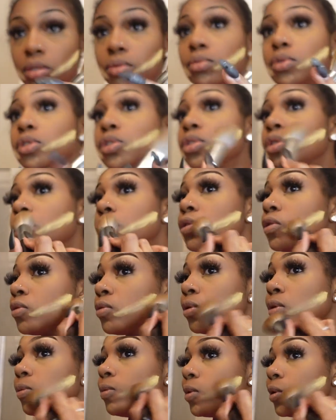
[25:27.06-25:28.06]
and we're just gonna
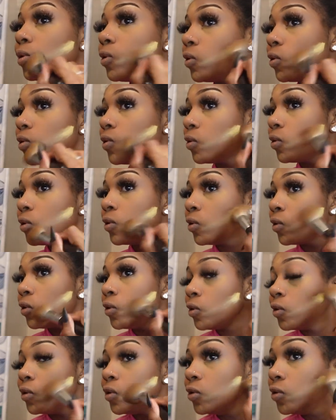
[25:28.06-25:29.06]
sweep.
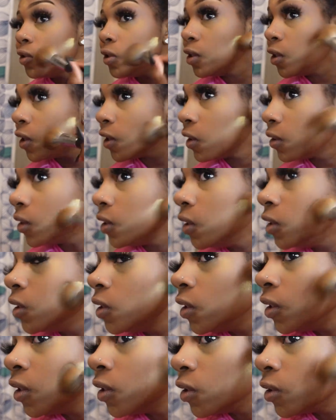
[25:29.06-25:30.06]
You see how
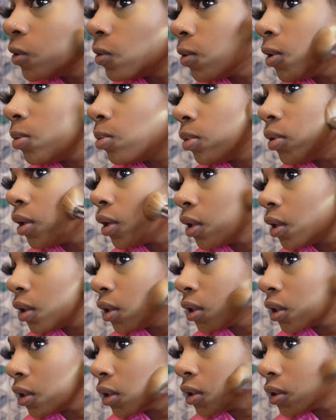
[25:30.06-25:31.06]
easy to sweep with it?
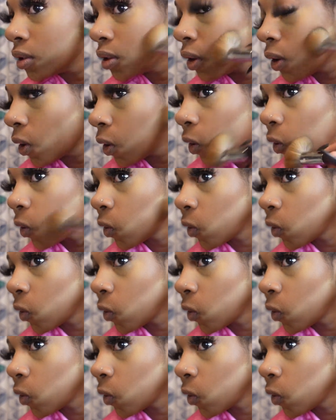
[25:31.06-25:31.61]
Look at this, y'all.